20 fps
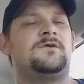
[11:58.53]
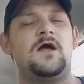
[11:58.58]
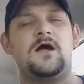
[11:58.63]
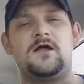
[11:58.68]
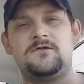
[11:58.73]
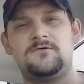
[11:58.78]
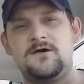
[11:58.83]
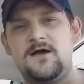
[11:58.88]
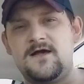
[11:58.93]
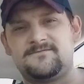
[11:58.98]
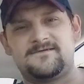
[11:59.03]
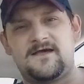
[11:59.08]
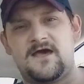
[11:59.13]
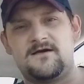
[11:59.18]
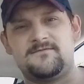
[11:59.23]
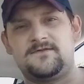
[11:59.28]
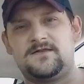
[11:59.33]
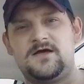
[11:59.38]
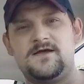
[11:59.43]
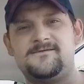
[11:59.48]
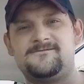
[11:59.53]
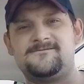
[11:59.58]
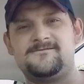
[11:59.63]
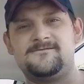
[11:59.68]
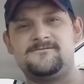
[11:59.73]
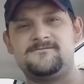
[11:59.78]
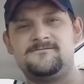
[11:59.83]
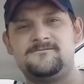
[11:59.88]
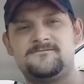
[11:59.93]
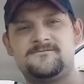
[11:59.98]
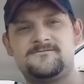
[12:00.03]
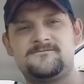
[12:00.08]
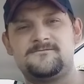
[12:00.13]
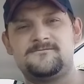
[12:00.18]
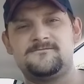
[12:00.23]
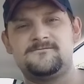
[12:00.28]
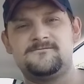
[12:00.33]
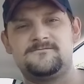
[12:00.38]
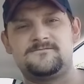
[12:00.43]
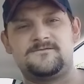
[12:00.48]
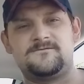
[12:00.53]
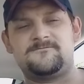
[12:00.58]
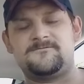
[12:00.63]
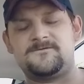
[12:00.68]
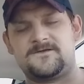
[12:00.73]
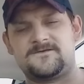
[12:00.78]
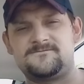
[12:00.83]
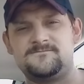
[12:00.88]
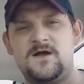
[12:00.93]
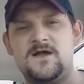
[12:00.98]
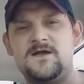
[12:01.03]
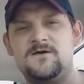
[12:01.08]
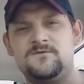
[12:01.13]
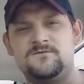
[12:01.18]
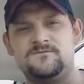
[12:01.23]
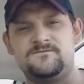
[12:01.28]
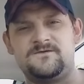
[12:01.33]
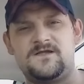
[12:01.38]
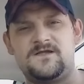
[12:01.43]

I don't have to have a license to fix my own